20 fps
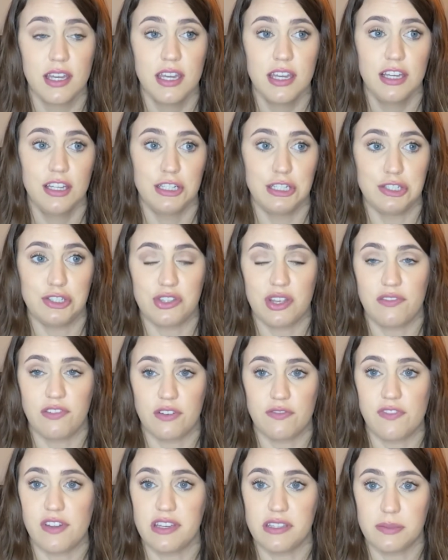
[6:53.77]
You just have
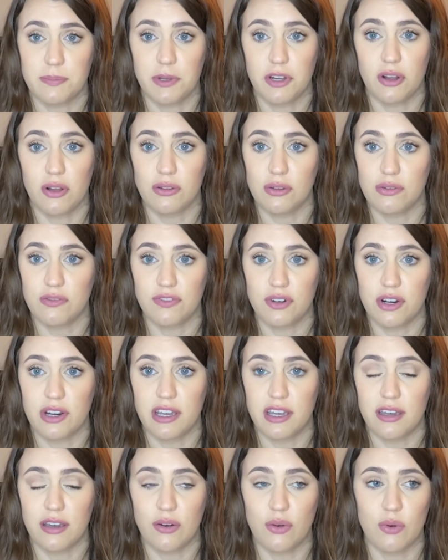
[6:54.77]
your face put all over
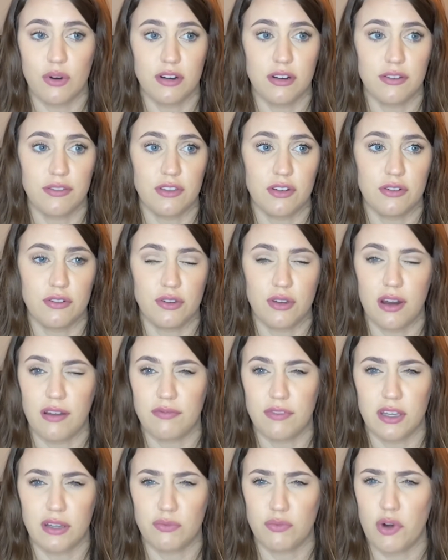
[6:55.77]
it or there you can have like